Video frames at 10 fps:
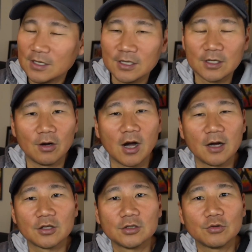You know, uh,
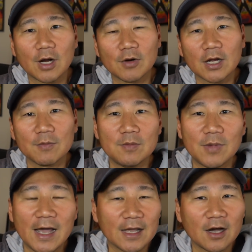do I recommend
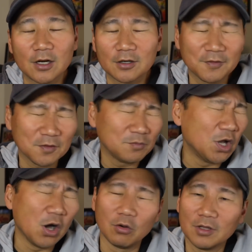buying 100 of them?
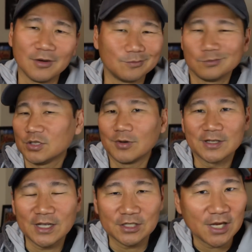No. You know, do you want
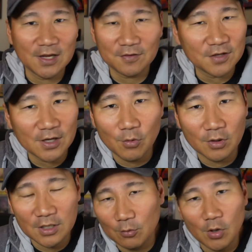to take a chance and take
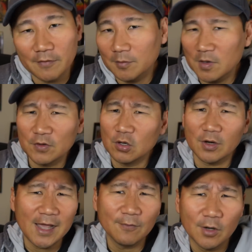get one of them if you don't
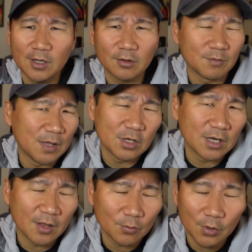have one, or maybe
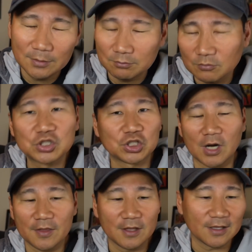another one? Sure,
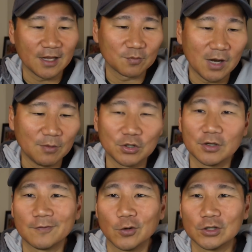I think that's probably
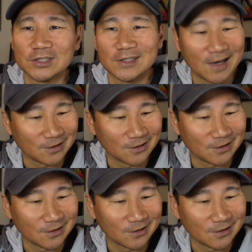good. $14.